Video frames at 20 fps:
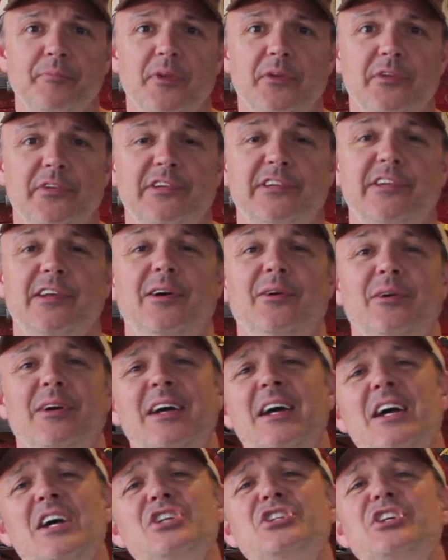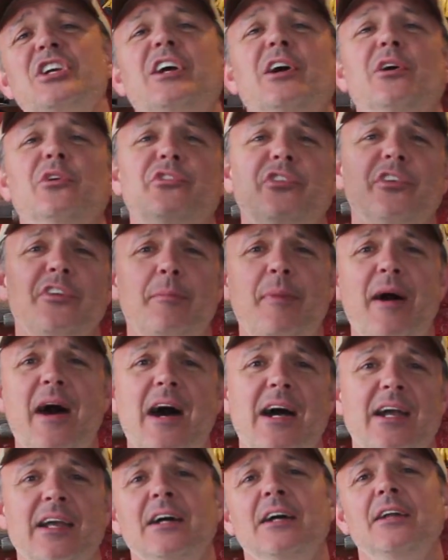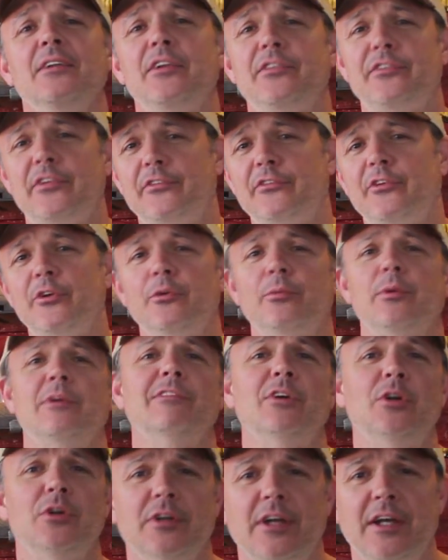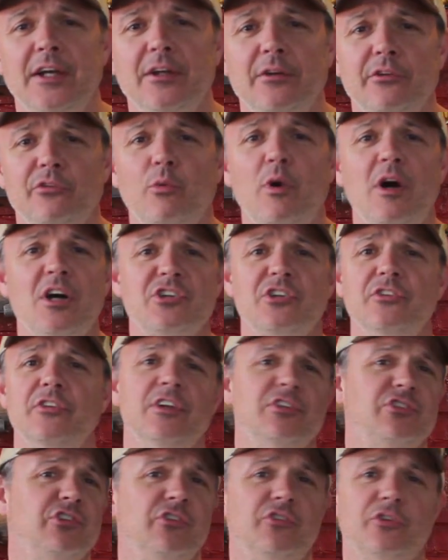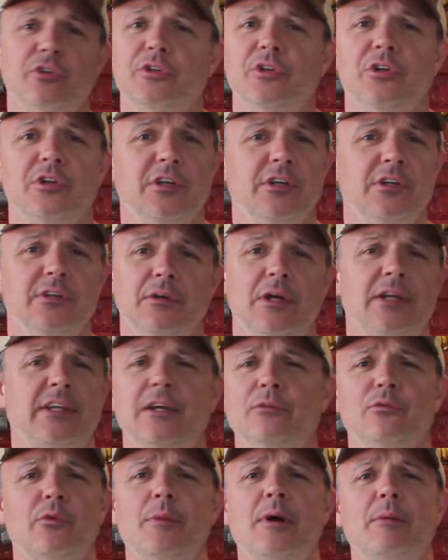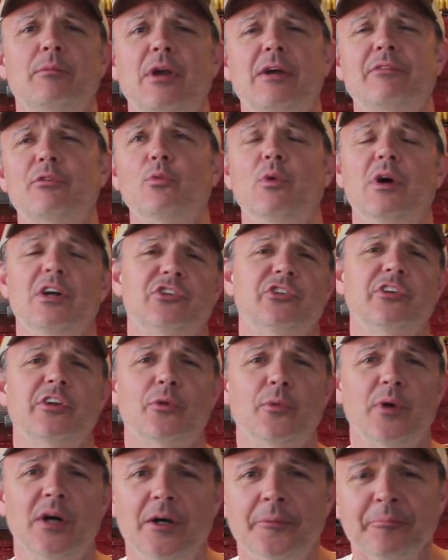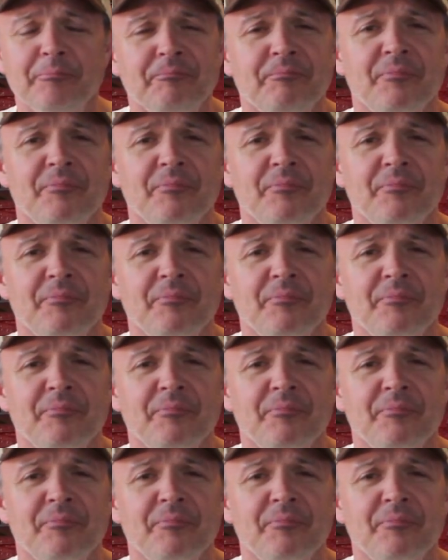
So she goes to the back. There's this dude with long hair. He's washing dishes or cooking. I can't remember. I haven't watched it in a while.